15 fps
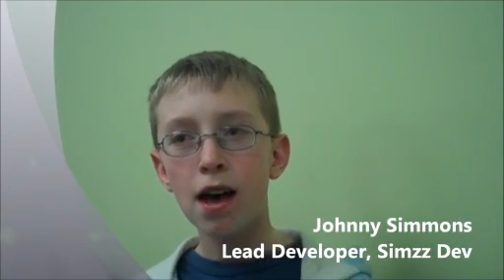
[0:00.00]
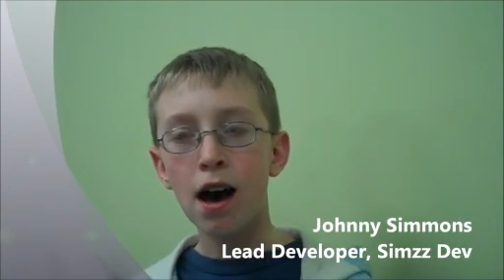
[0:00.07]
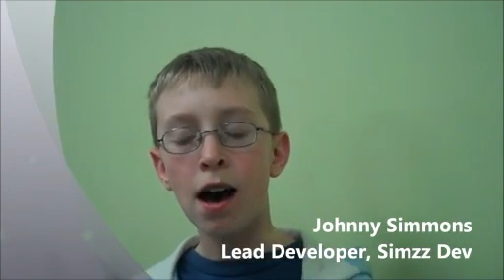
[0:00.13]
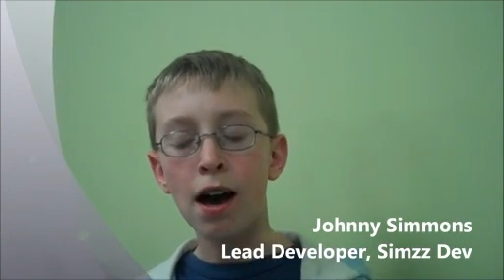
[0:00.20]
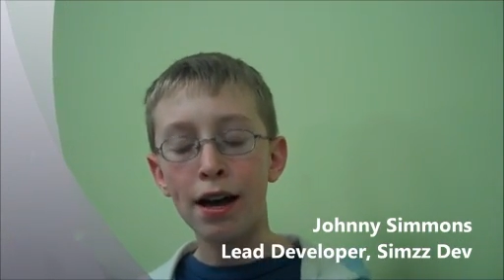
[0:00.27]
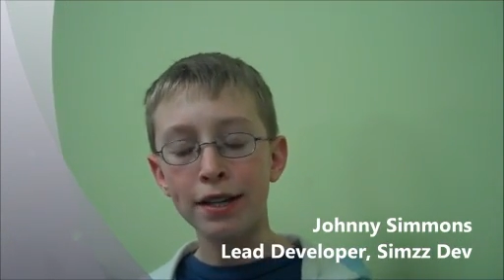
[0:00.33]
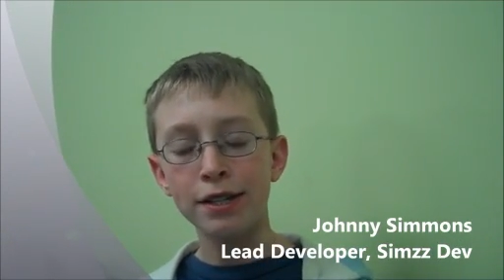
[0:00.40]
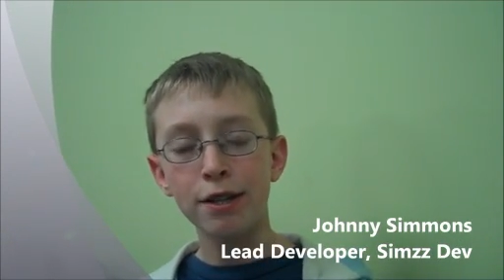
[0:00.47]

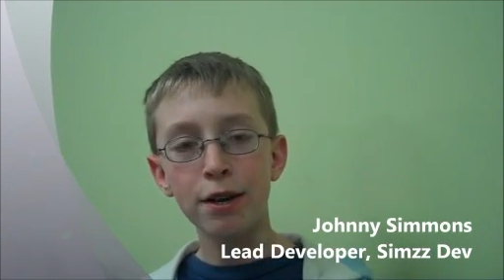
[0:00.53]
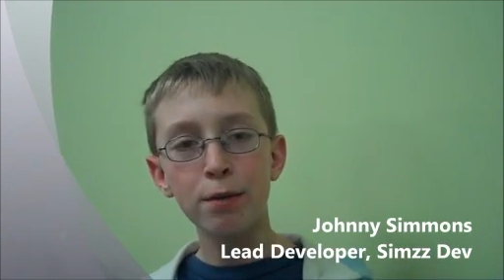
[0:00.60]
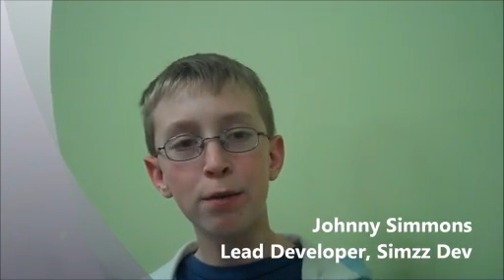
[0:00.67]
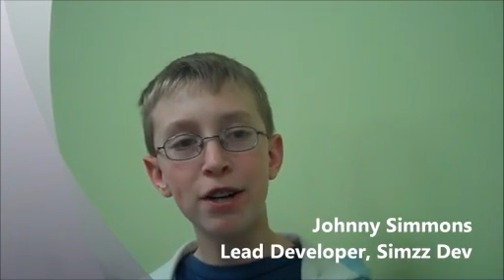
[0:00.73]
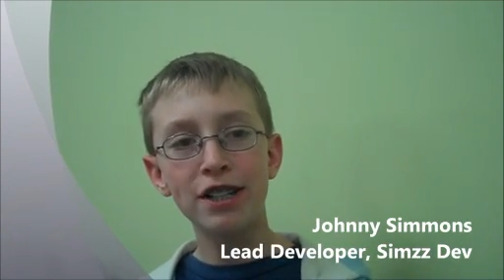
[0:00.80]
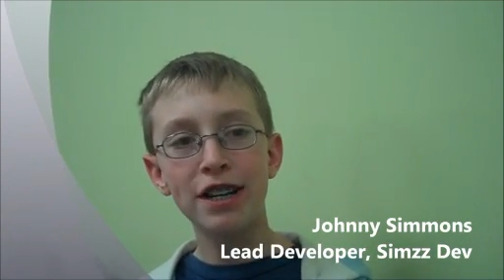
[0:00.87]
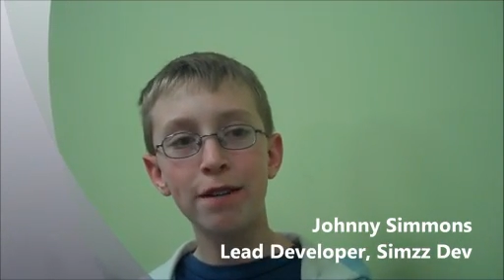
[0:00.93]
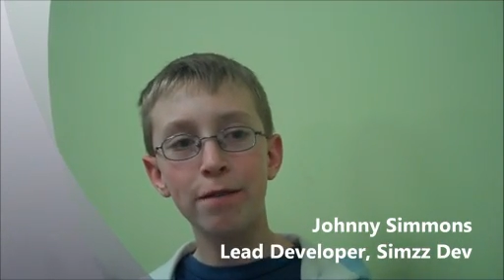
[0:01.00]
Uh, I started
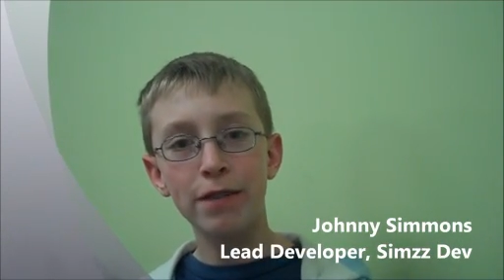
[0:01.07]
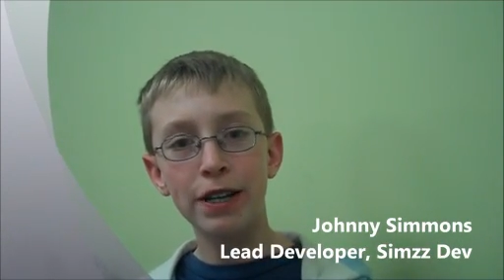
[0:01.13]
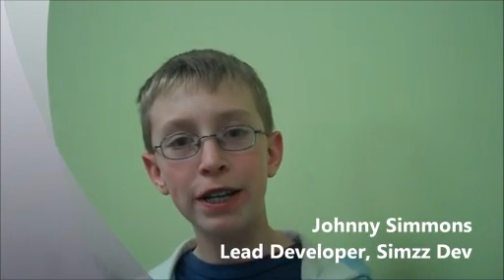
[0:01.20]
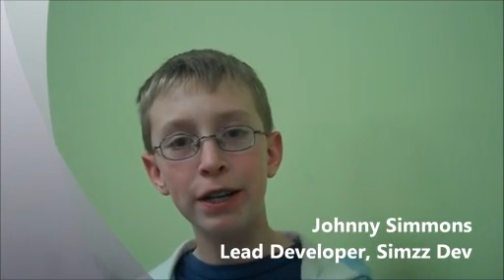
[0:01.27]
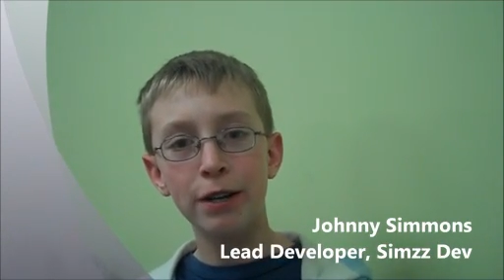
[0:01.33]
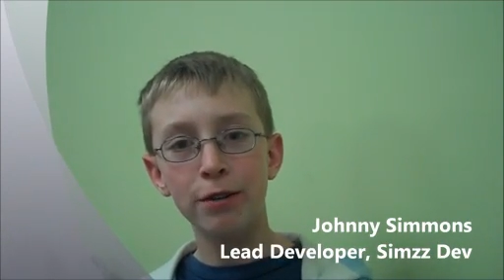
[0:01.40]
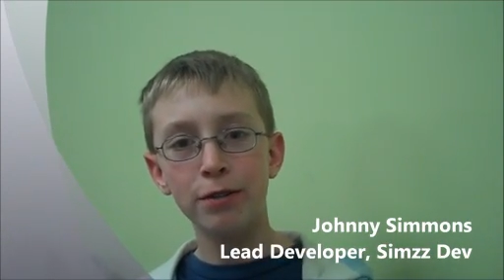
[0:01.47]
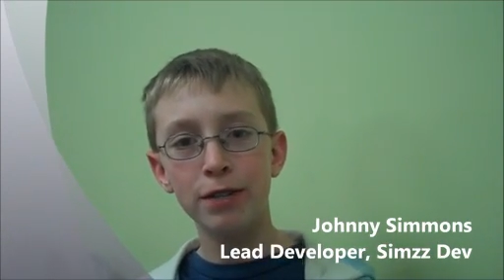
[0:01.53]
watching
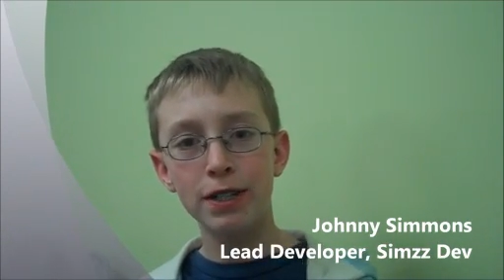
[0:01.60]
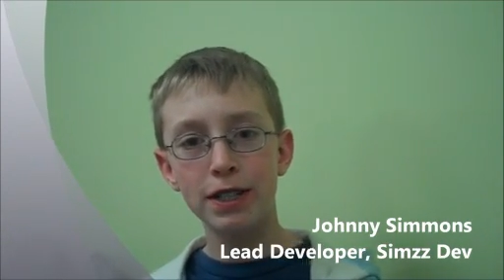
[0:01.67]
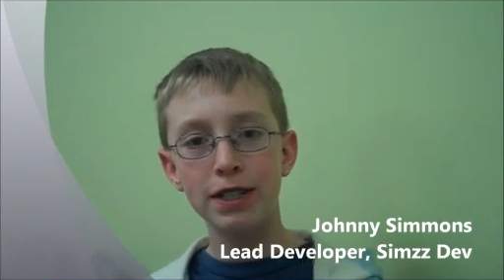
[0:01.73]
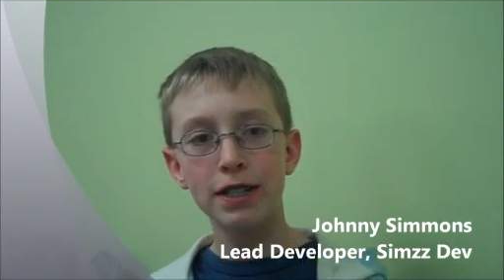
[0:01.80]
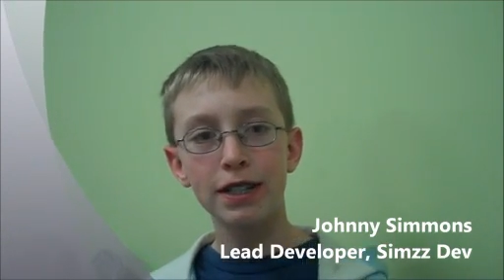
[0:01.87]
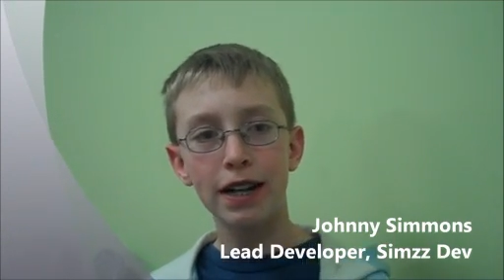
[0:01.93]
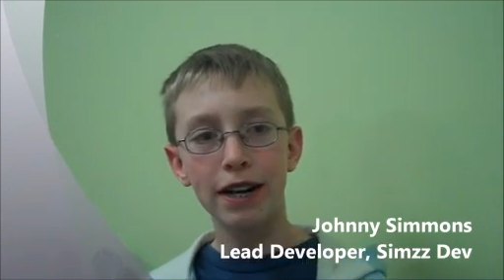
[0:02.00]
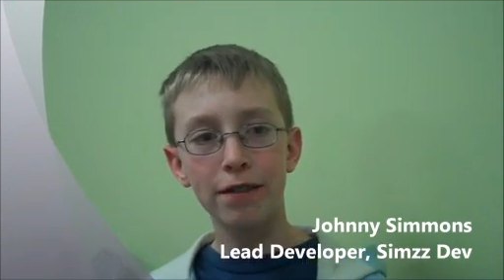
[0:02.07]

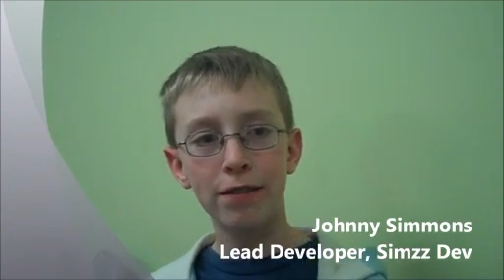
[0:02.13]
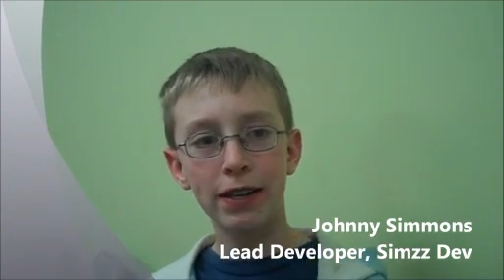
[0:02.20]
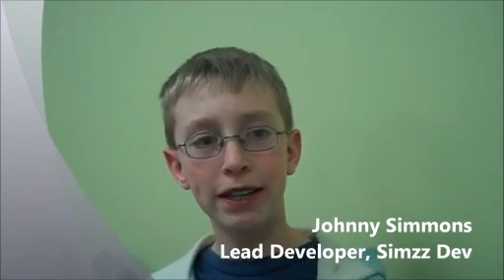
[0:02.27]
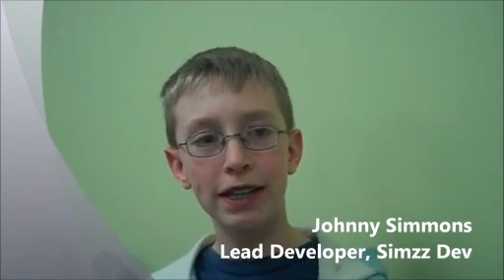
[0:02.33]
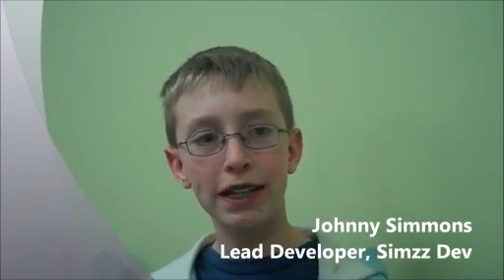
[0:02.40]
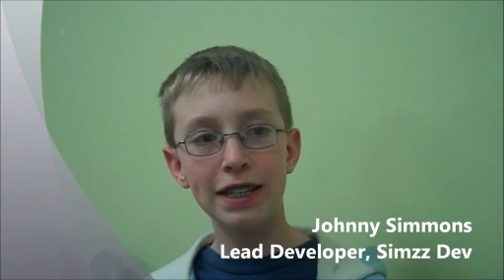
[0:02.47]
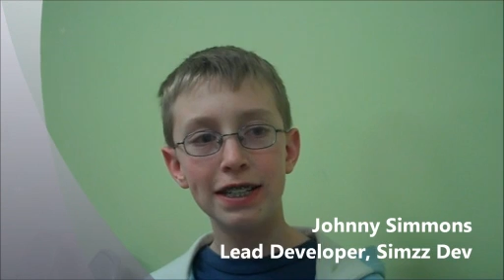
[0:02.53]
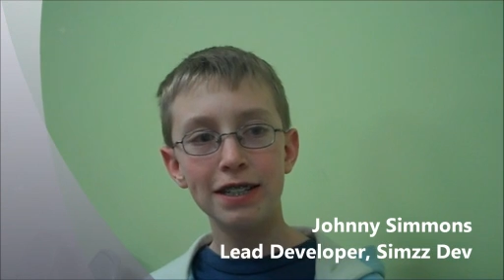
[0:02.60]
videos kind of like
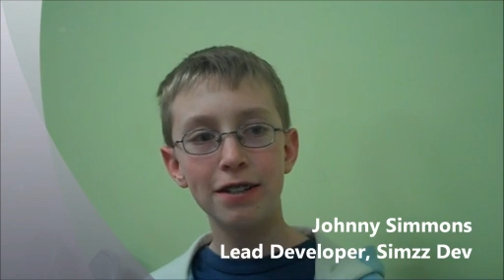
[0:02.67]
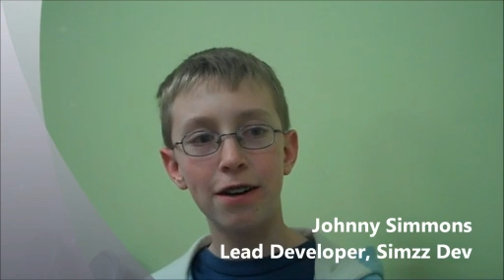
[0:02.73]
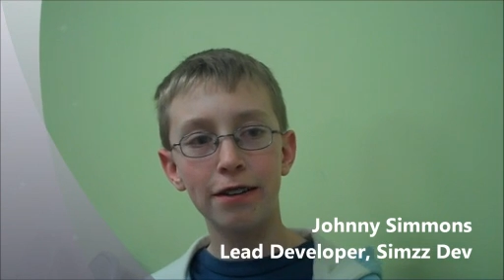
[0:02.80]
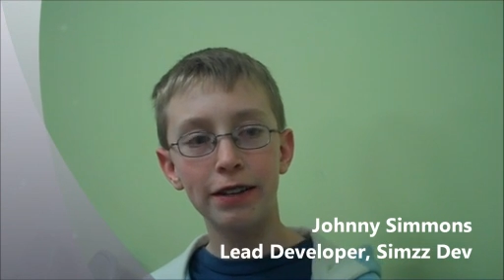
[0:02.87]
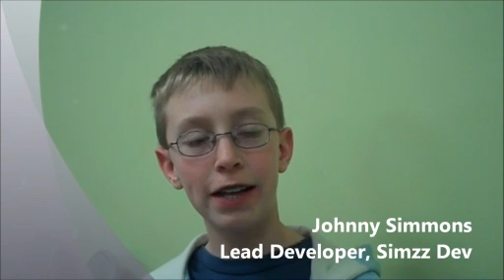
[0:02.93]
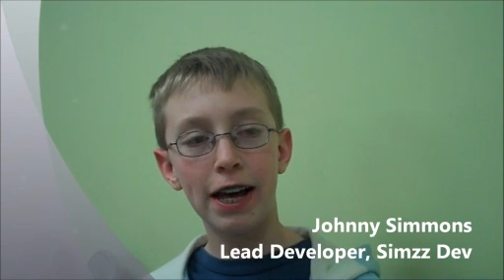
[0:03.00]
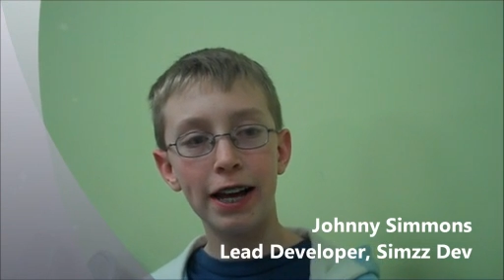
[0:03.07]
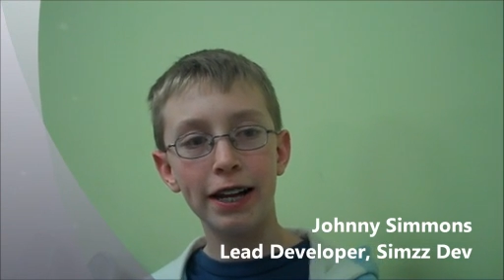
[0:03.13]
this
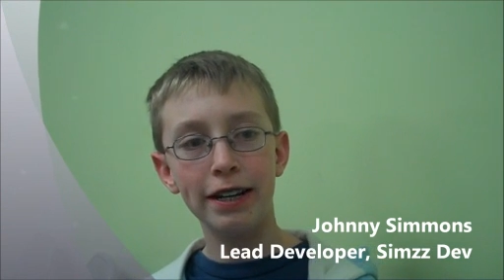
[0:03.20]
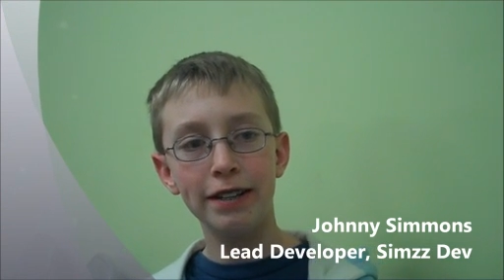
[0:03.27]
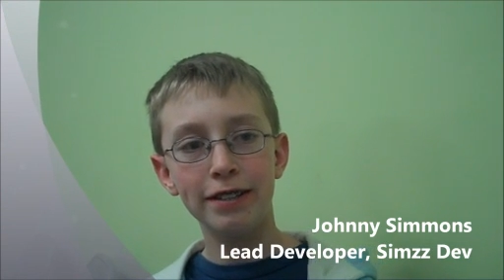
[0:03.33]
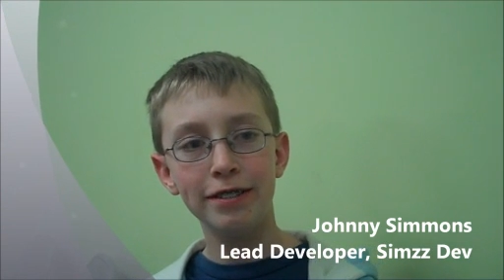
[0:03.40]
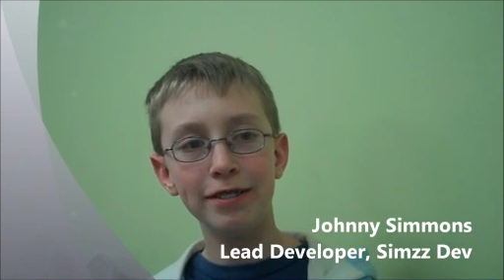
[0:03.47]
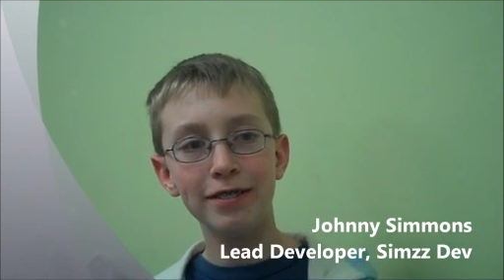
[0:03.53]
online.